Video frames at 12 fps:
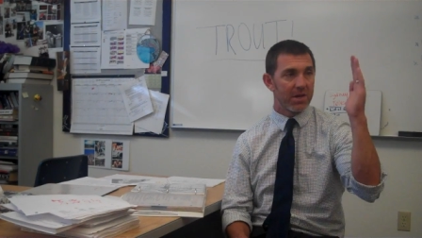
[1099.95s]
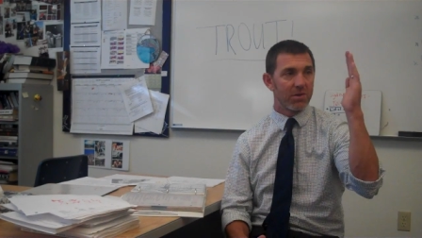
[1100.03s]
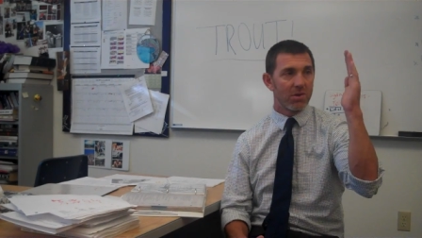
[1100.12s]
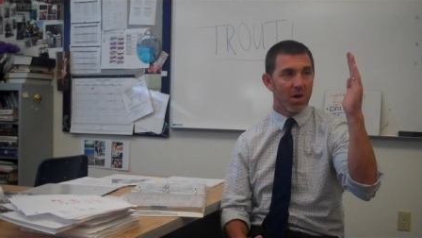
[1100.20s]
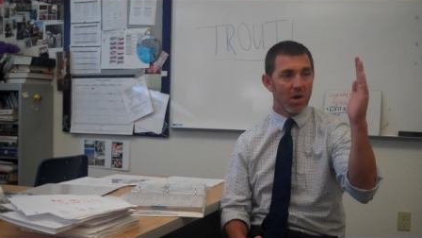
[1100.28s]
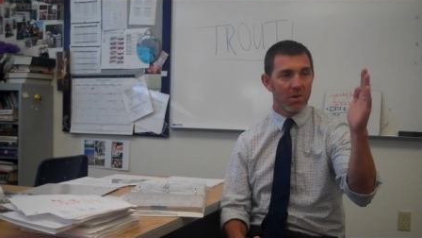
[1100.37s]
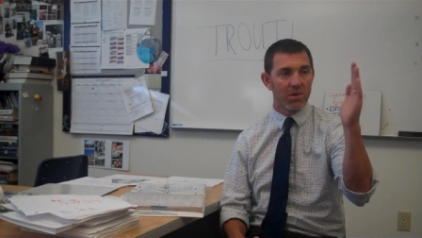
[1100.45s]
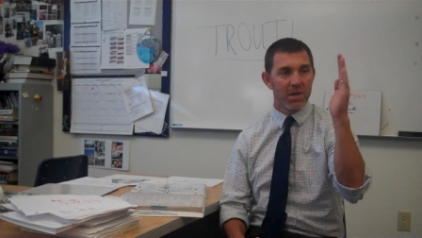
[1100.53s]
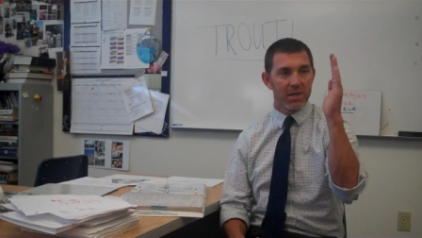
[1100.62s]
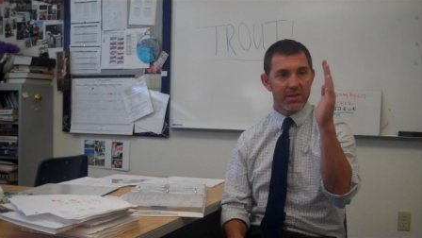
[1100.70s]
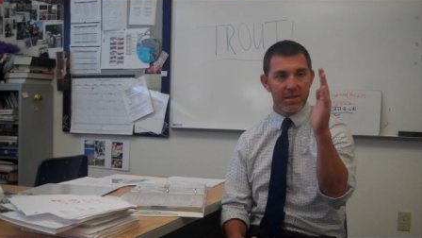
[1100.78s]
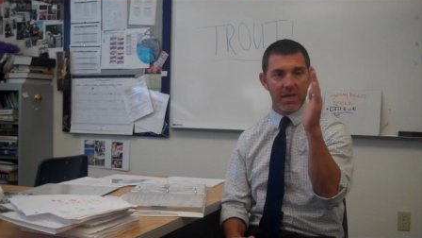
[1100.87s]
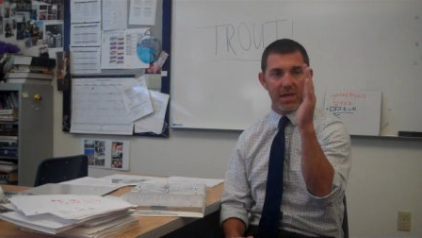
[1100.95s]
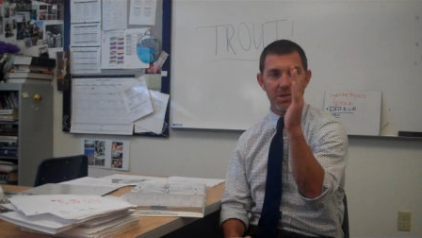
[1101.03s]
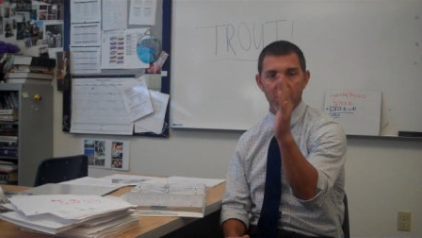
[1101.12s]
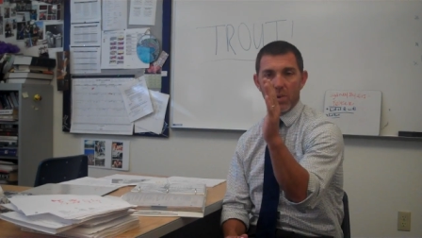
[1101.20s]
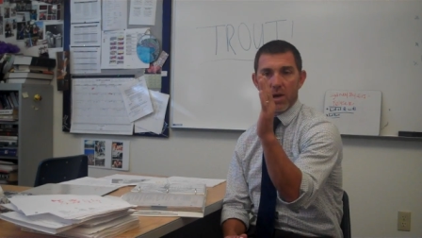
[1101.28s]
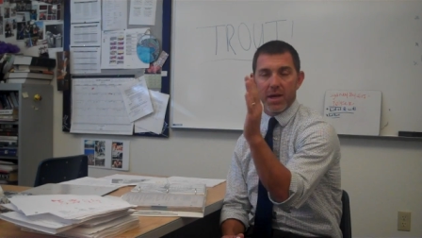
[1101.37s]
And you go to
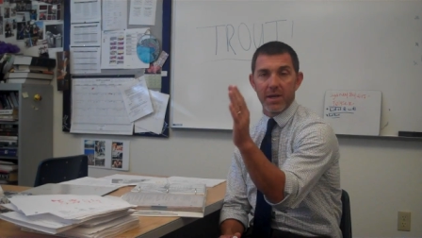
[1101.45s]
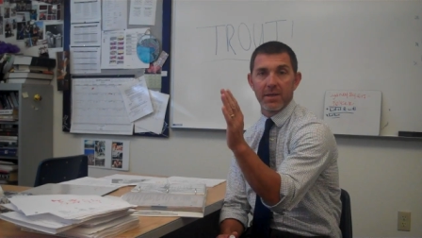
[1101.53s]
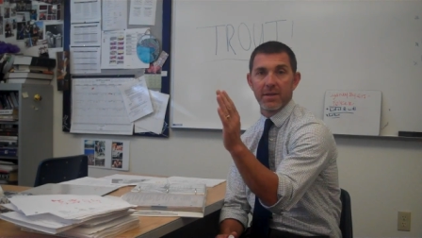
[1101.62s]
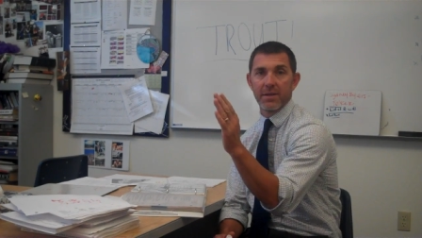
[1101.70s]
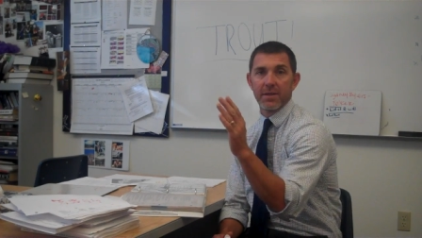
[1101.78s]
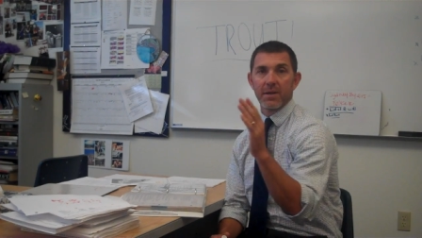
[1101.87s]
each one,